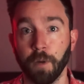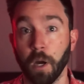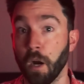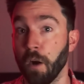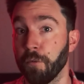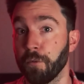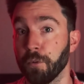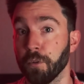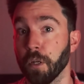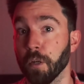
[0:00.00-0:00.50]

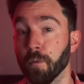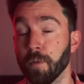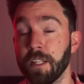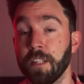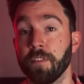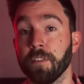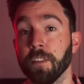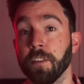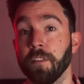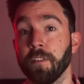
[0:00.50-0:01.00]
After a
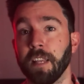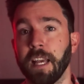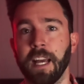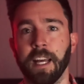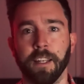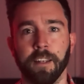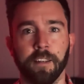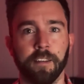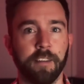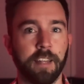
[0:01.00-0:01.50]
recent
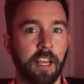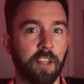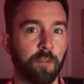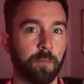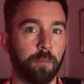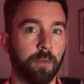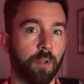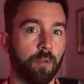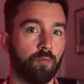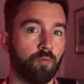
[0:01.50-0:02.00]
and
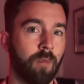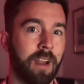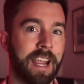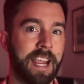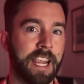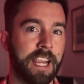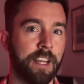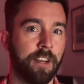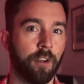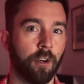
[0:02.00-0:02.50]
desperate
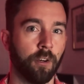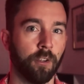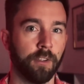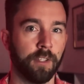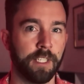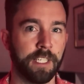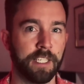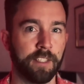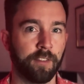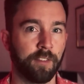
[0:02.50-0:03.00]
raid
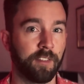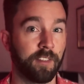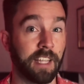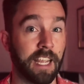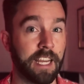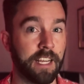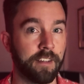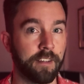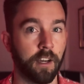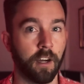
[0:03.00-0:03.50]
on the
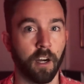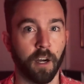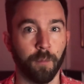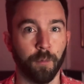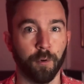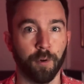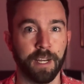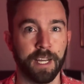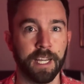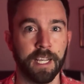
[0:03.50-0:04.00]
state
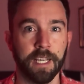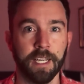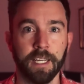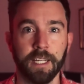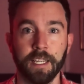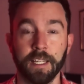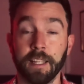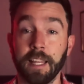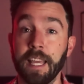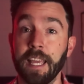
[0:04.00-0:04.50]
armoury,
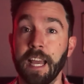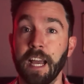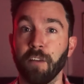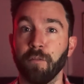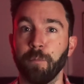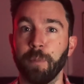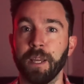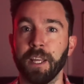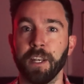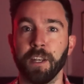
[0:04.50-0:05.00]
they
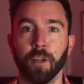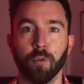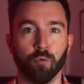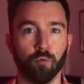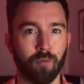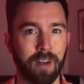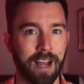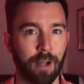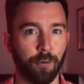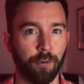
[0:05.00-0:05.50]
have been
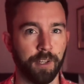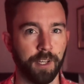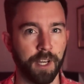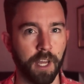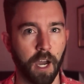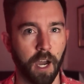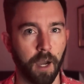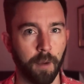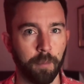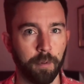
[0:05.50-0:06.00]

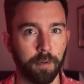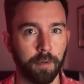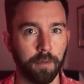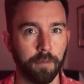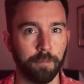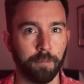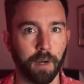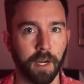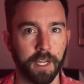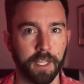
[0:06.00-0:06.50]
rounded up
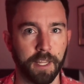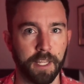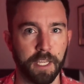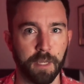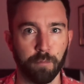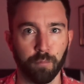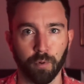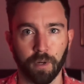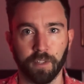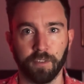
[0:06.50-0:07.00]
by
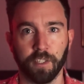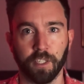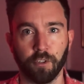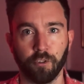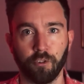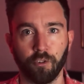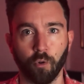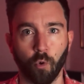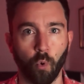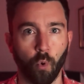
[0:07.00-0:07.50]
the
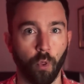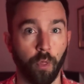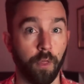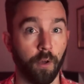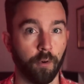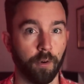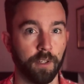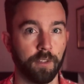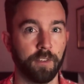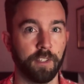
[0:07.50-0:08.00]
British
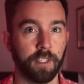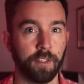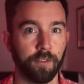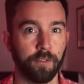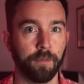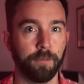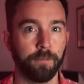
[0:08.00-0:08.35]
authorities.